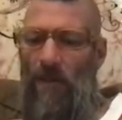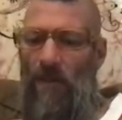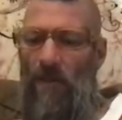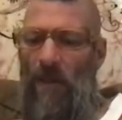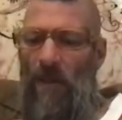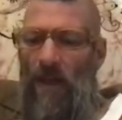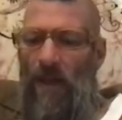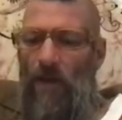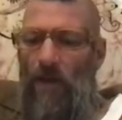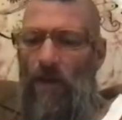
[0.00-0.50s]

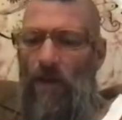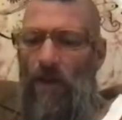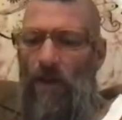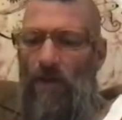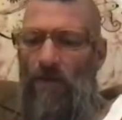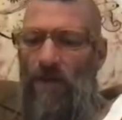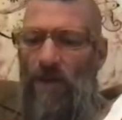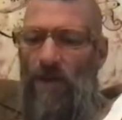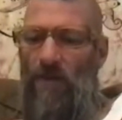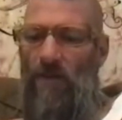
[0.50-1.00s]
that could
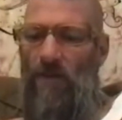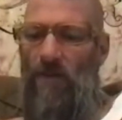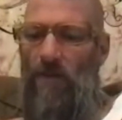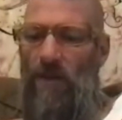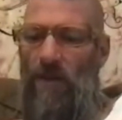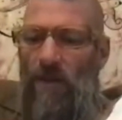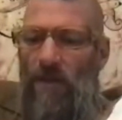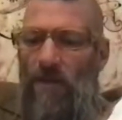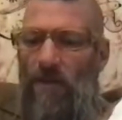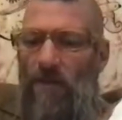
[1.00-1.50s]
have given
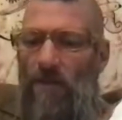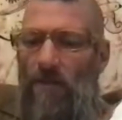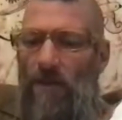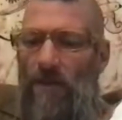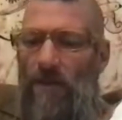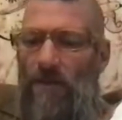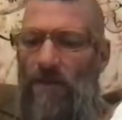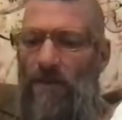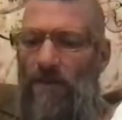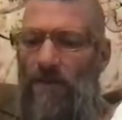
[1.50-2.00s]
me
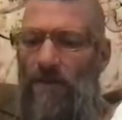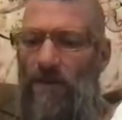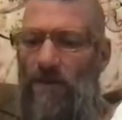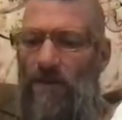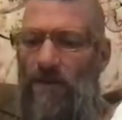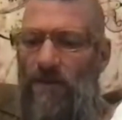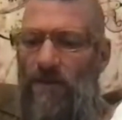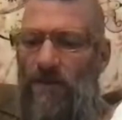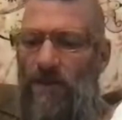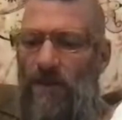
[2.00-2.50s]

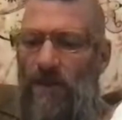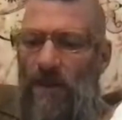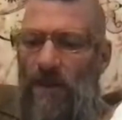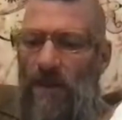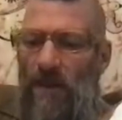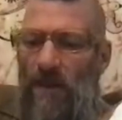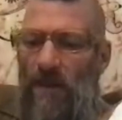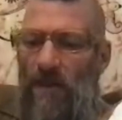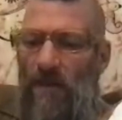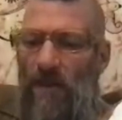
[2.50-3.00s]
messages
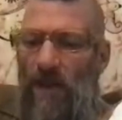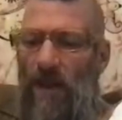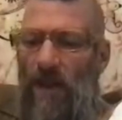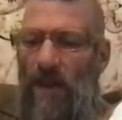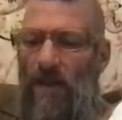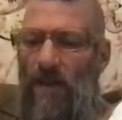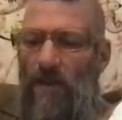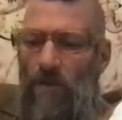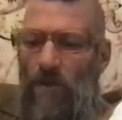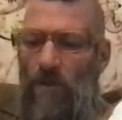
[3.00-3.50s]
that I
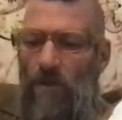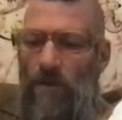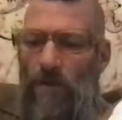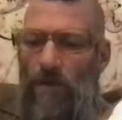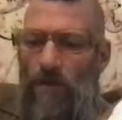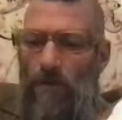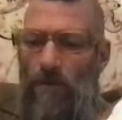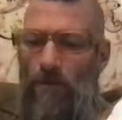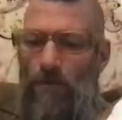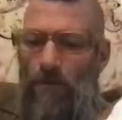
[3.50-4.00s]
ignored.
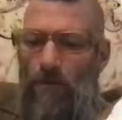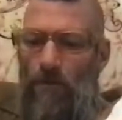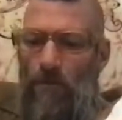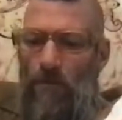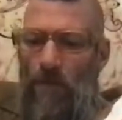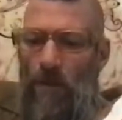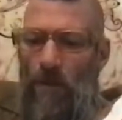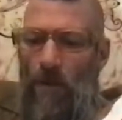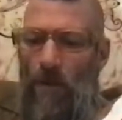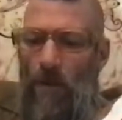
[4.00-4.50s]

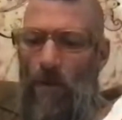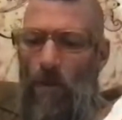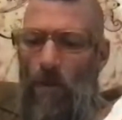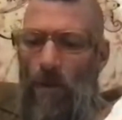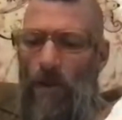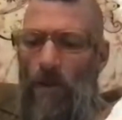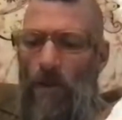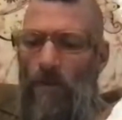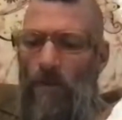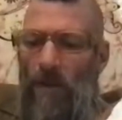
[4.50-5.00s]

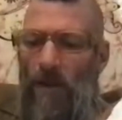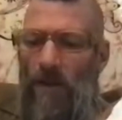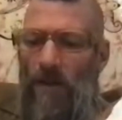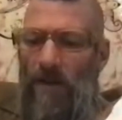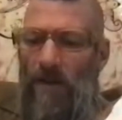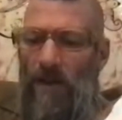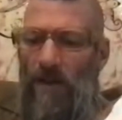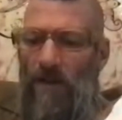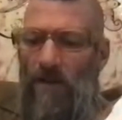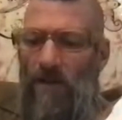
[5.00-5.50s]
When I look back
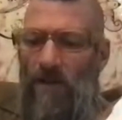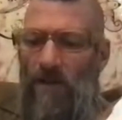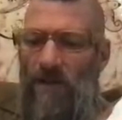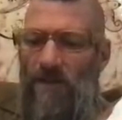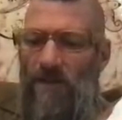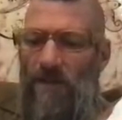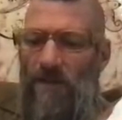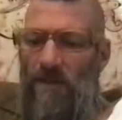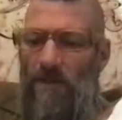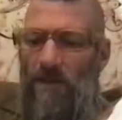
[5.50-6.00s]
now,
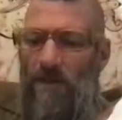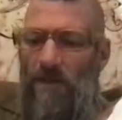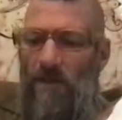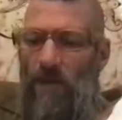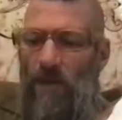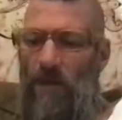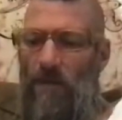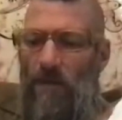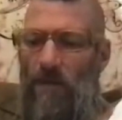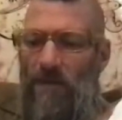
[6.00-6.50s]
it seems as
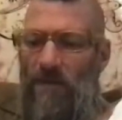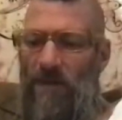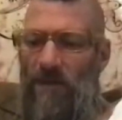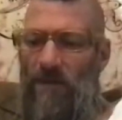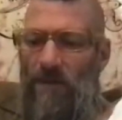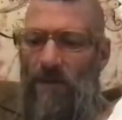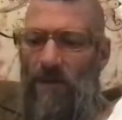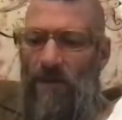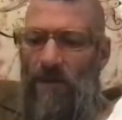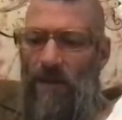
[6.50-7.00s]
though I missed
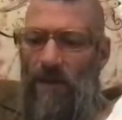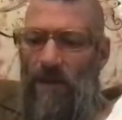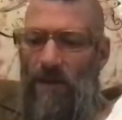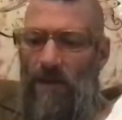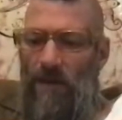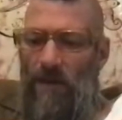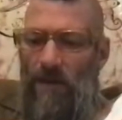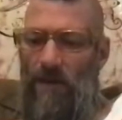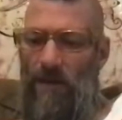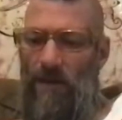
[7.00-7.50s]
everything.
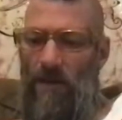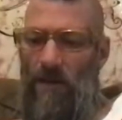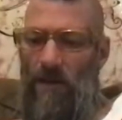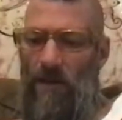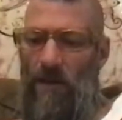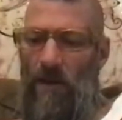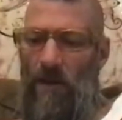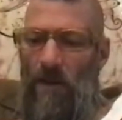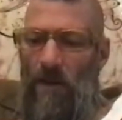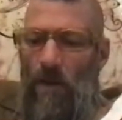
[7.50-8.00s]

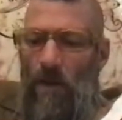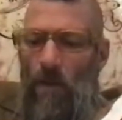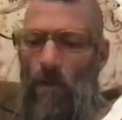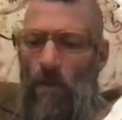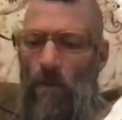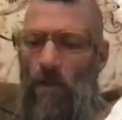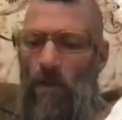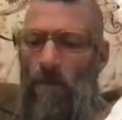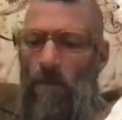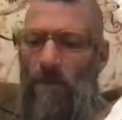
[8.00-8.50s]

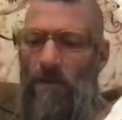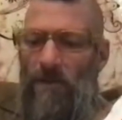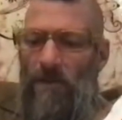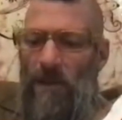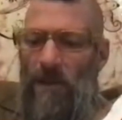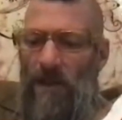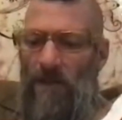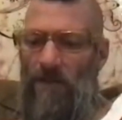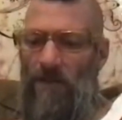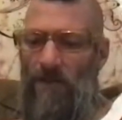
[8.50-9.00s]
Will almost
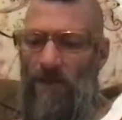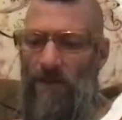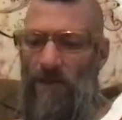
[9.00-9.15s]
laughed.